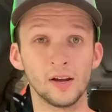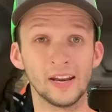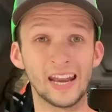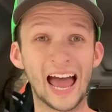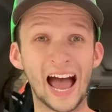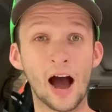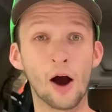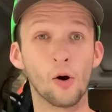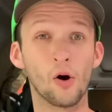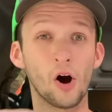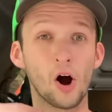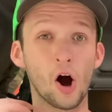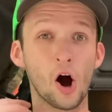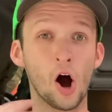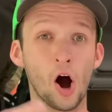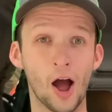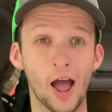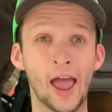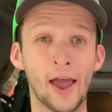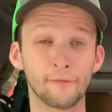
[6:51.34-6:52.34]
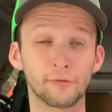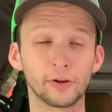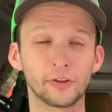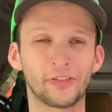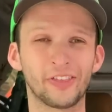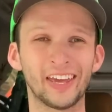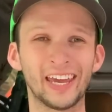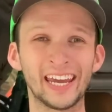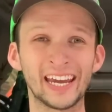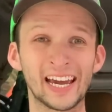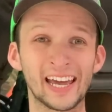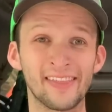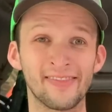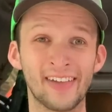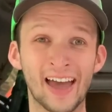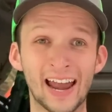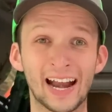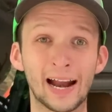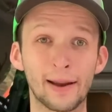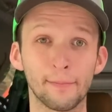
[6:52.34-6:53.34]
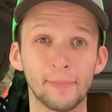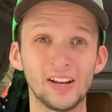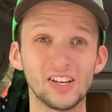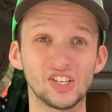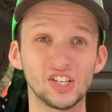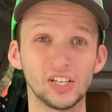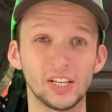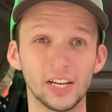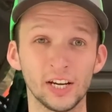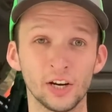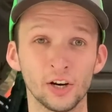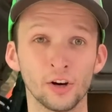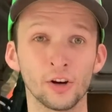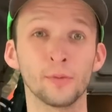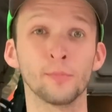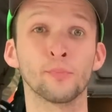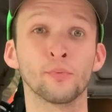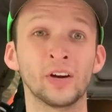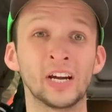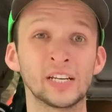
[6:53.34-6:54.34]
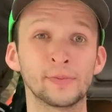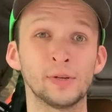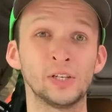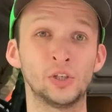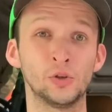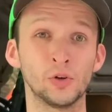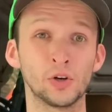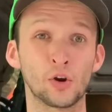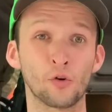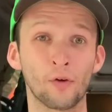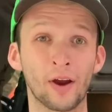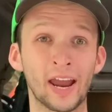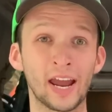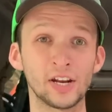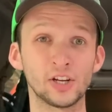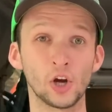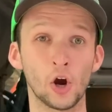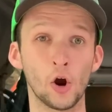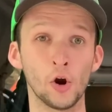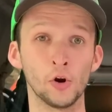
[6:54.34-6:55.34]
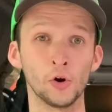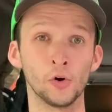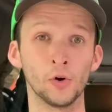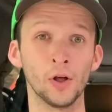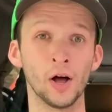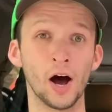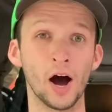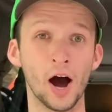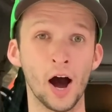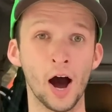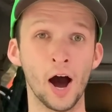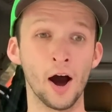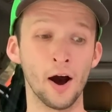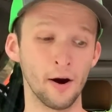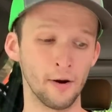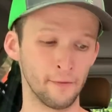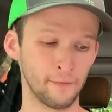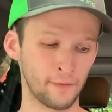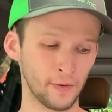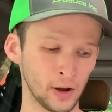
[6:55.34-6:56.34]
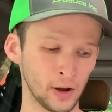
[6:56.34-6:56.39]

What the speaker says: Now, everything that I mentioned here brings me to a grand total of